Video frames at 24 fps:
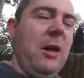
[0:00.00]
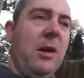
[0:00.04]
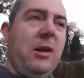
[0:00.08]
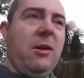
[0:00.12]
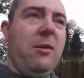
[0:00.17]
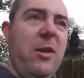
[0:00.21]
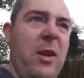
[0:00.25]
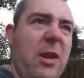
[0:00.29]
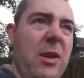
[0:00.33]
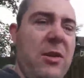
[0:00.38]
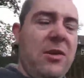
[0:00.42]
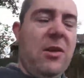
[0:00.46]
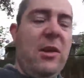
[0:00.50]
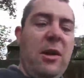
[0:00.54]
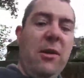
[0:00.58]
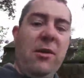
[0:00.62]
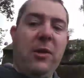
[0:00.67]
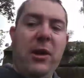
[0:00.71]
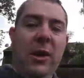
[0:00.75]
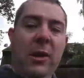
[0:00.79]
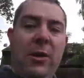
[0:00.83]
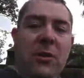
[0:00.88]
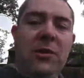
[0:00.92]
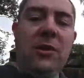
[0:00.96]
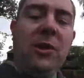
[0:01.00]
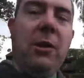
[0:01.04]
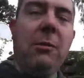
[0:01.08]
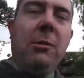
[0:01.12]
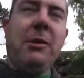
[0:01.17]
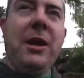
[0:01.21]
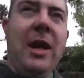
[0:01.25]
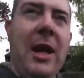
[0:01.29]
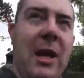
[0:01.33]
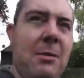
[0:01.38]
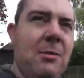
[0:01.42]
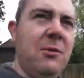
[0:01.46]
don't think there's enough of those
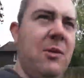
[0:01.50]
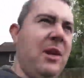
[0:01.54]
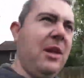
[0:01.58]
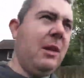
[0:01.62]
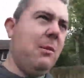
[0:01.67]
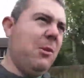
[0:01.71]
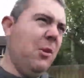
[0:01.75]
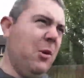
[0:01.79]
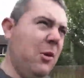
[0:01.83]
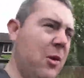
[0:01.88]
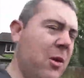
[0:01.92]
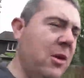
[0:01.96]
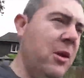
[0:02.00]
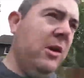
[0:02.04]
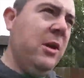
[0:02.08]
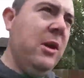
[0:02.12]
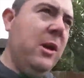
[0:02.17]
type of games anymore.